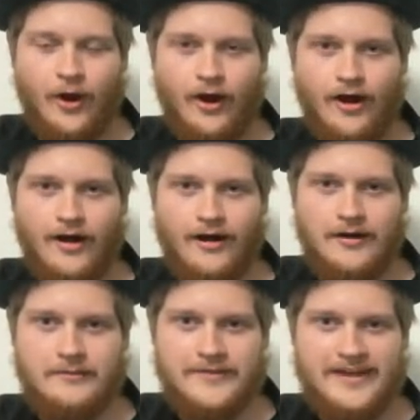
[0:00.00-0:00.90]

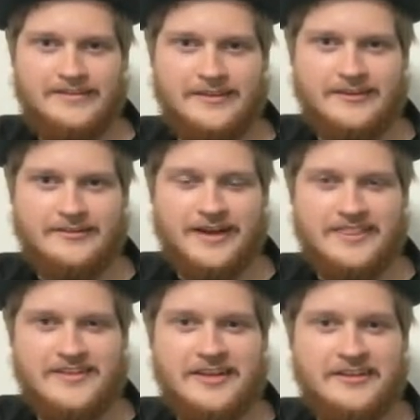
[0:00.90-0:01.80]
That thing, I
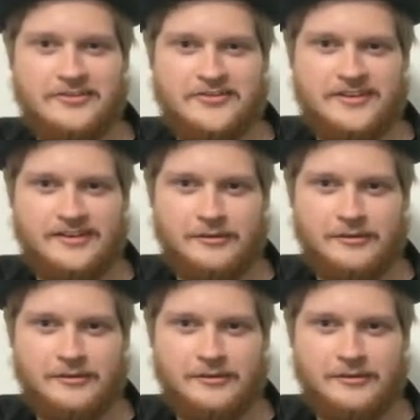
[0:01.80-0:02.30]
think that looks a little